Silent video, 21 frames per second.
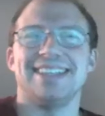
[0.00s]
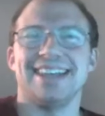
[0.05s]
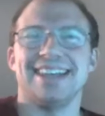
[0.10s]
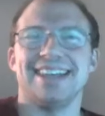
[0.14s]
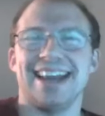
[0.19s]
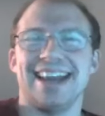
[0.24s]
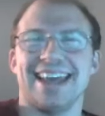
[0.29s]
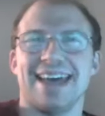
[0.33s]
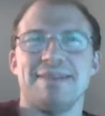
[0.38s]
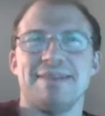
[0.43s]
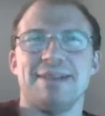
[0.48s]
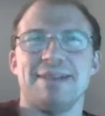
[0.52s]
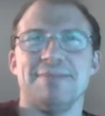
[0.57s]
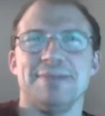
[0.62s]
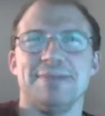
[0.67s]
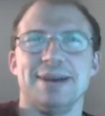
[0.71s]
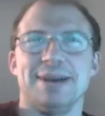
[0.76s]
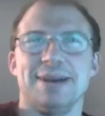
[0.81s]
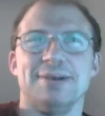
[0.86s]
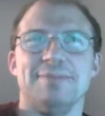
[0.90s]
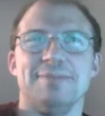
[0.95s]
kind of came in the yeah.
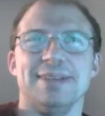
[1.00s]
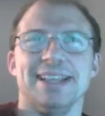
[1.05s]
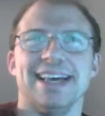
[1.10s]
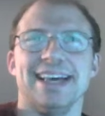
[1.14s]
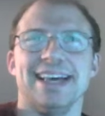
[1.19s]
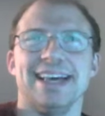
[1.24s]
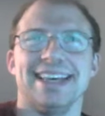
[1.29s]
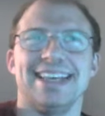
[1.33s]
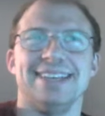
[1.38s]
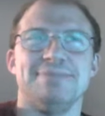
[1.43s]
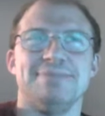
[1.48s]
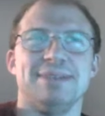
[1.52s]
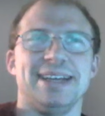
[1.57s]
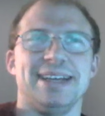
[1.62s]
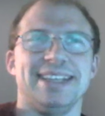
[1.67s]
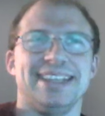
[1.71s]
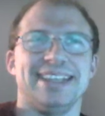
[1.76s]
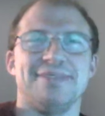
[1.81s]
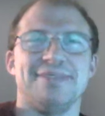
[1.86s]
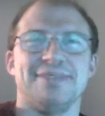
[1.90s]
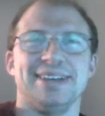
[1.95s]
middle, but like he's been
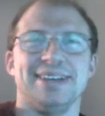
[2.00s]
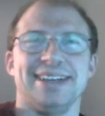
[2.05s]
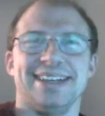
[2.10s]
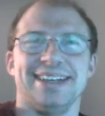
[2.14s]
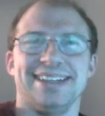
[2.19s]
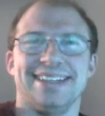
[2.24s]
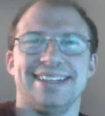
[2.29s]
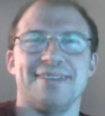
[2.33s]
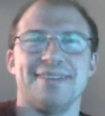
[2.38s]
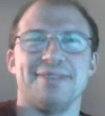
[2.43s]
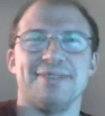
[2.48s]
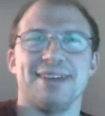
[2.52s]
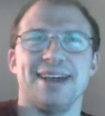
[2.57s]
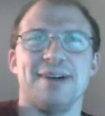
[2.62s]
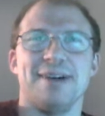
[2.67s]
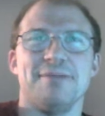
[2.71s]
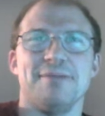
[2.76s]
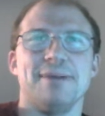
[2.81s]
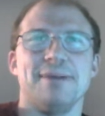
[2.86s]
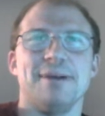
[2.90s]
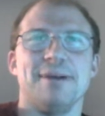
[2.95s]
definitely definitely
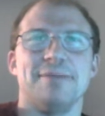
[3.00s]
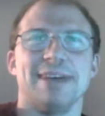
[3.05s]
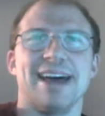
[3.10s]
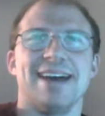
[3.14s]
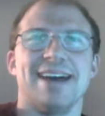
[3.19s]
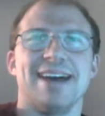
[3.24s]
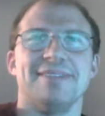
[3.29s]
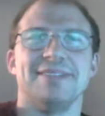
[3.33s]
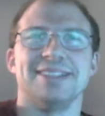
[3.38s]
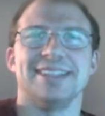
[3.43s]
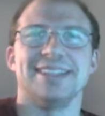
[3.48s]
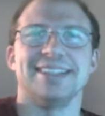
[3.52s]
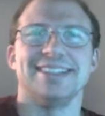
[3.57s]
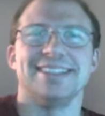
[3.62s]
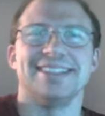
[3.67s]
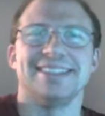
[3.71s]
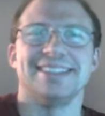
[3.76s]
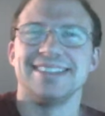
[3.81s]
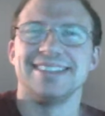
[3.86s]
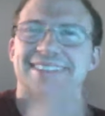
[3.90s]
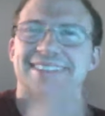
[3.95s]
help, helping out ever since.